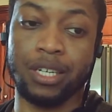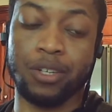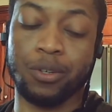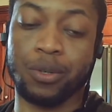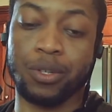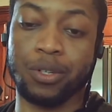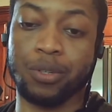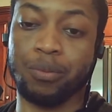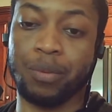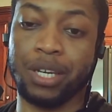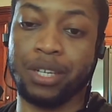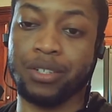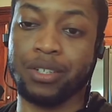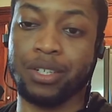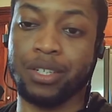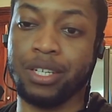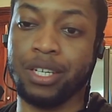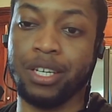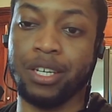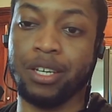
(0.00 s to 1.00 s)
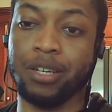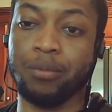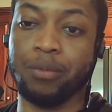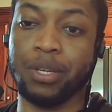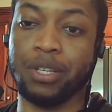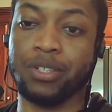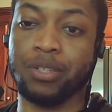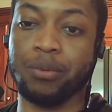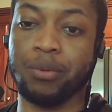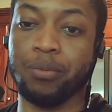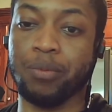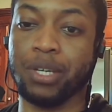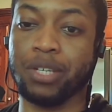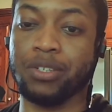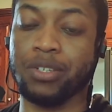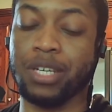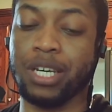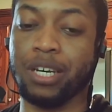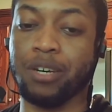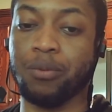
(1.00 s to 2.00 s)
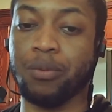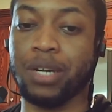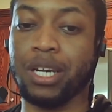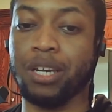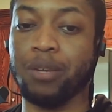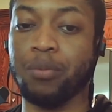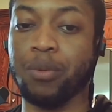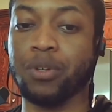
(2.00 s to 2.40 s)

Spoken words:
You can basically DM me, send me a message that way.